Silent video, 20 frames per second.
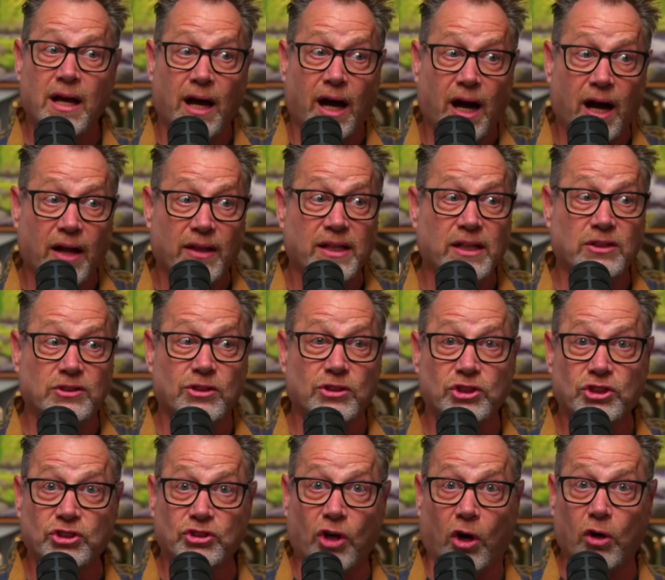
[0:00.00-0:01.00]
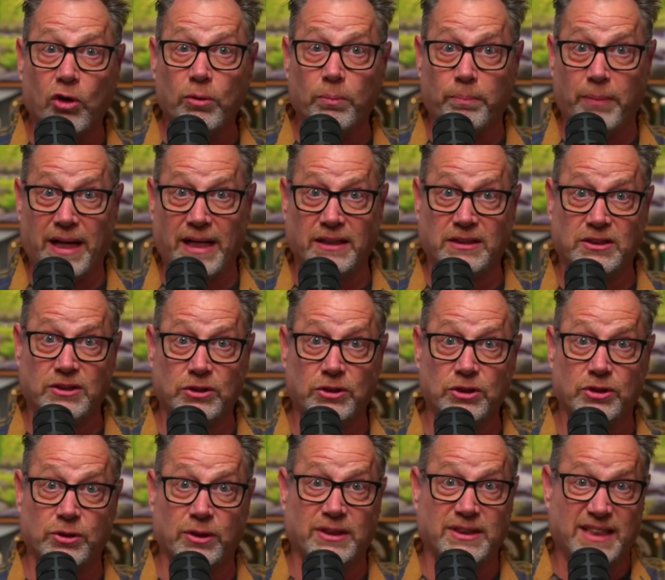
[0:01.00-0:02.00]
uh, these are salt based
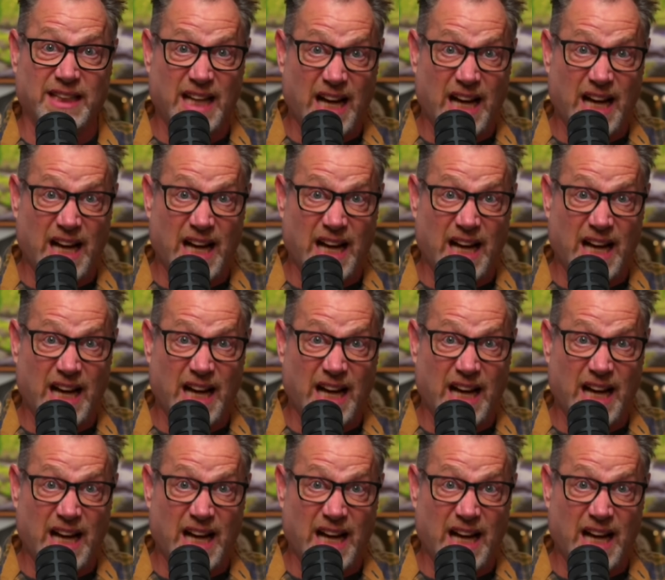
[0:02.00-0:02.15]
nutrients.